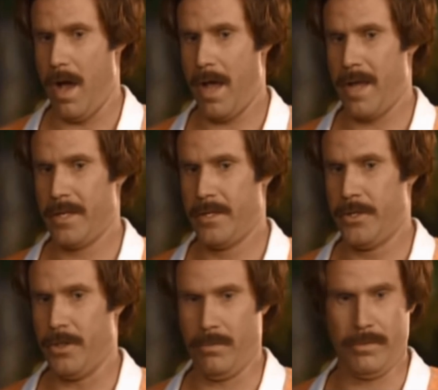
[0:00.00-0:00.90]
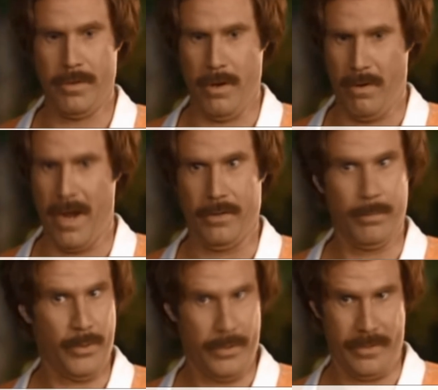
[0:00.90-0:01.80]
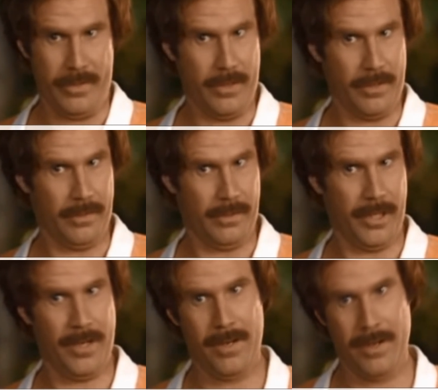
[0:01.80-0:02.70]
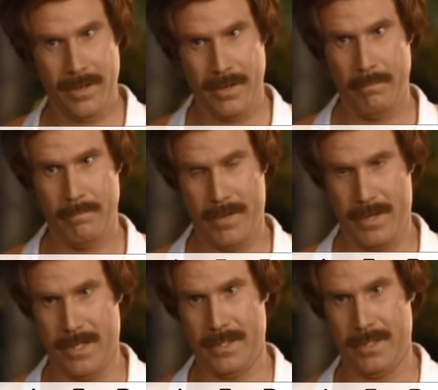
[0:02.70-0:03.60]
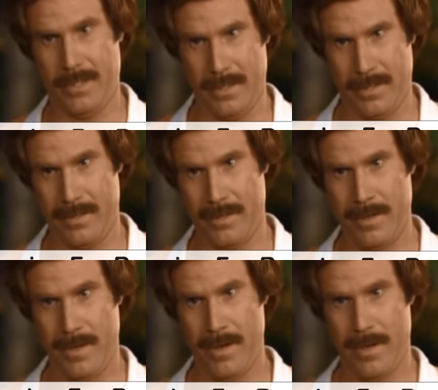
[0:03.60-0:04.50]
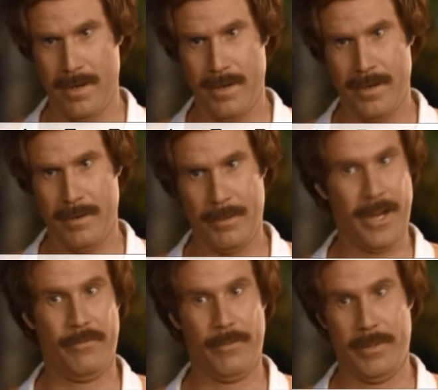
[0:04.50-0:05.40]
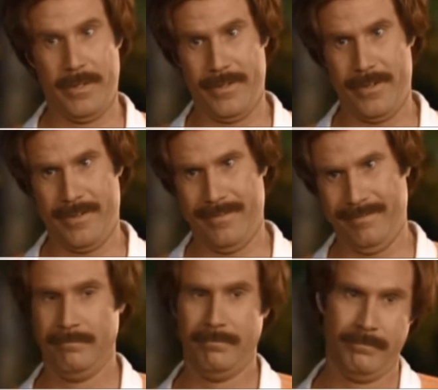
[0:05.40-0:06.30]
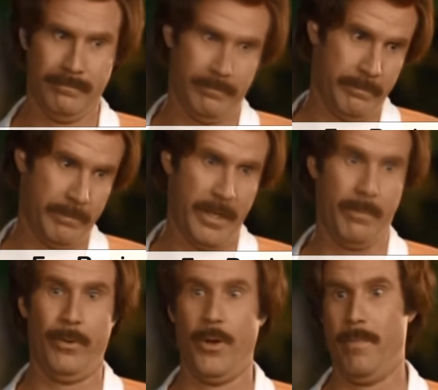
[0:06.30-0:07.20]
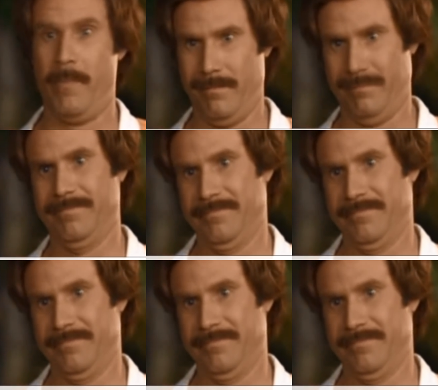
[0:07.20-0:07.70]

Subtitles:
I don't know how to put this, but I'm kind of a big deal. People know me.